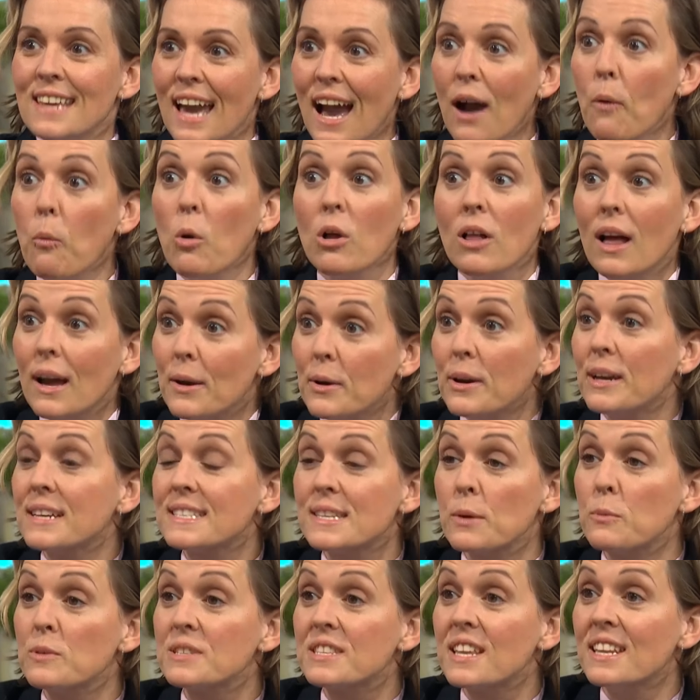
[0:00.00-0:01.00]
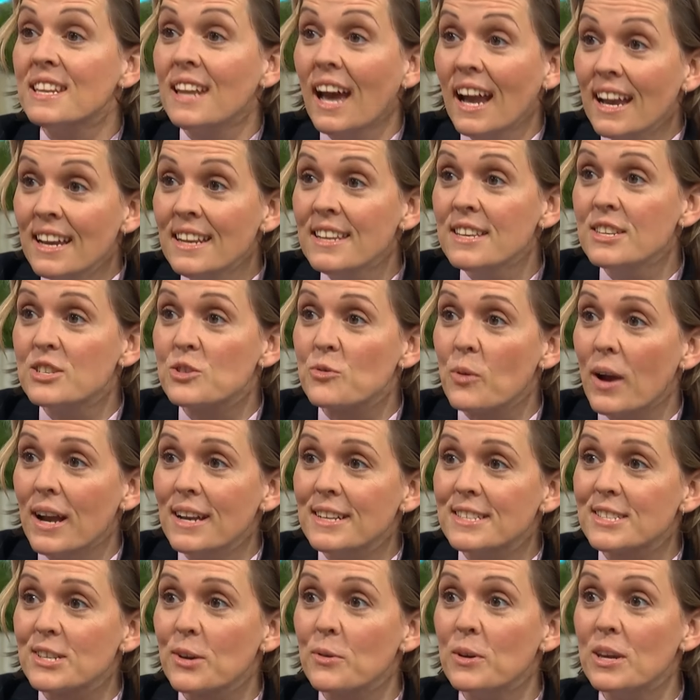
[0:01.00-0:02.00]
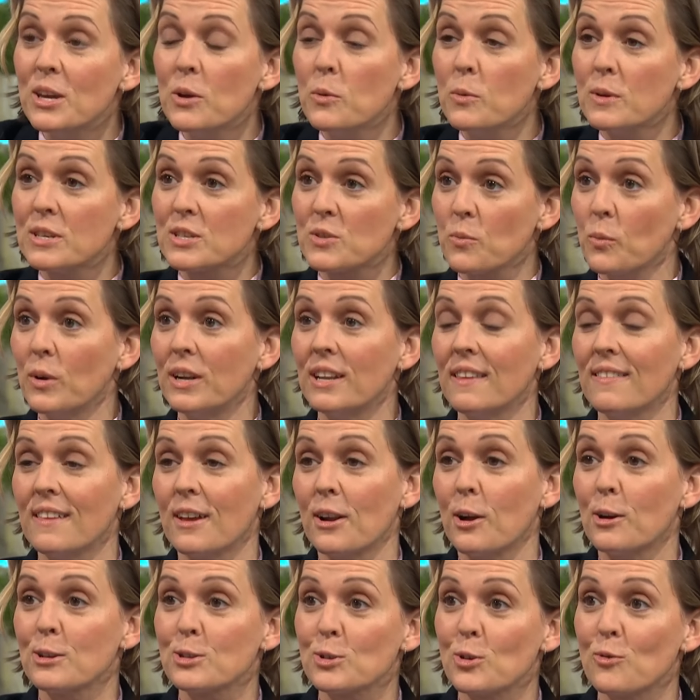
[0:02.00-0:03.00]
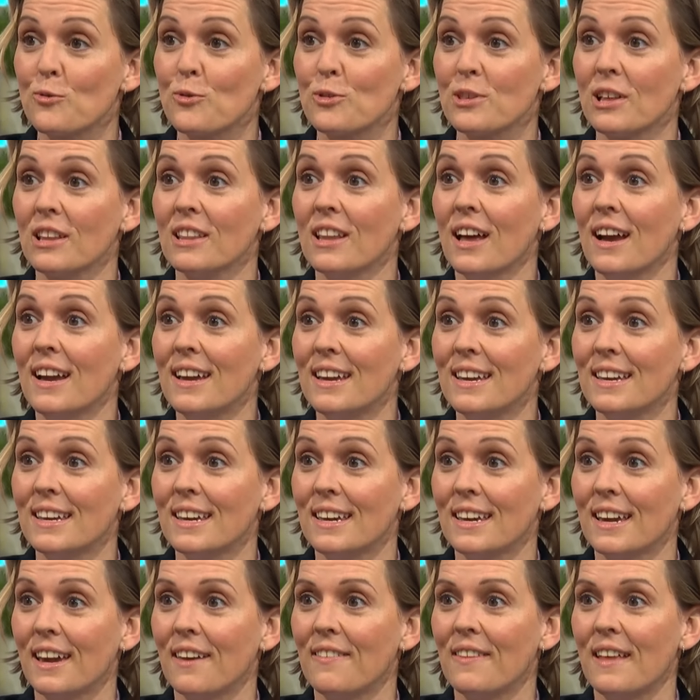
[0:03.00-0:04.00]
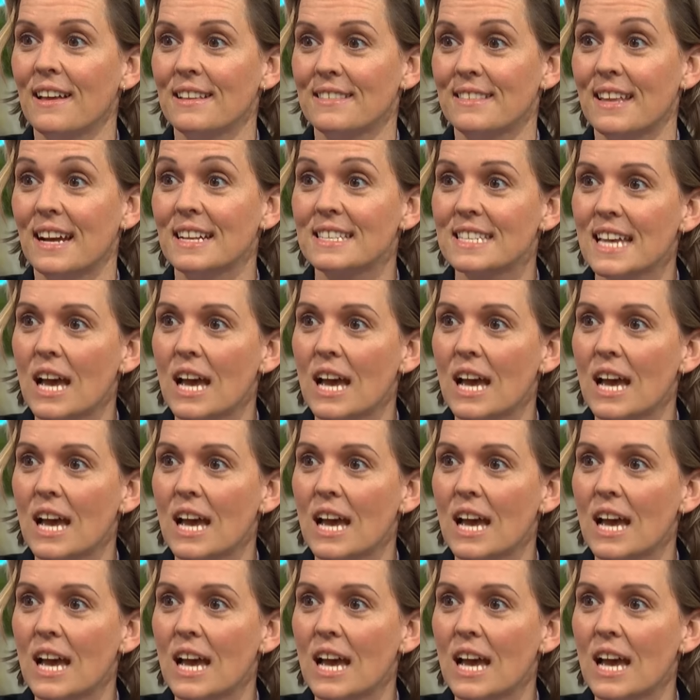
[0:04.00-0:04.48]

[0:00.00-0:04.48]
Yeah, well, because it was the 90s, right? So he was winning that Oscar for The Lion King, and that's